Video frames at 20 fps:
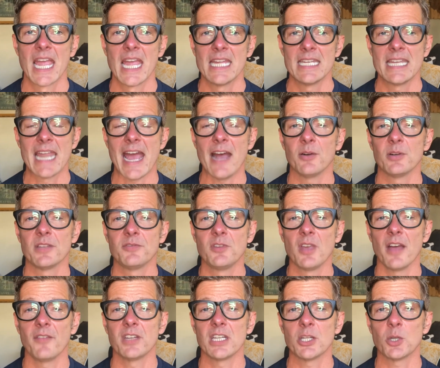Now, if you
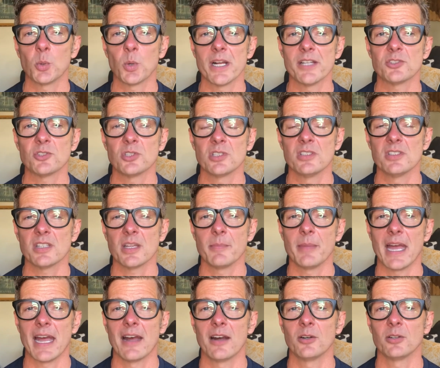have any questions
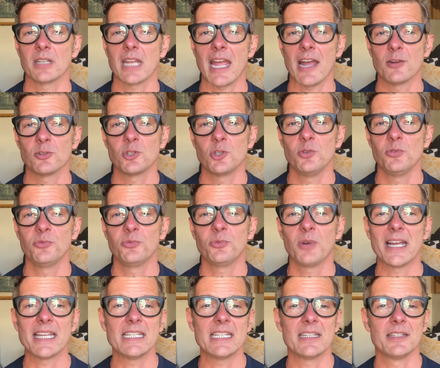about how to
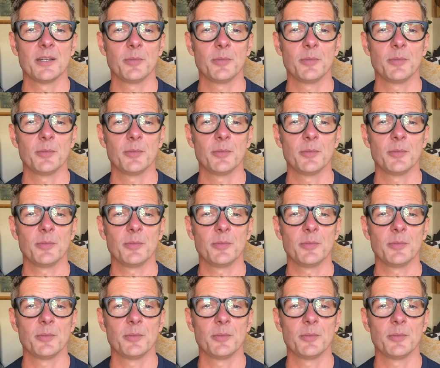fight an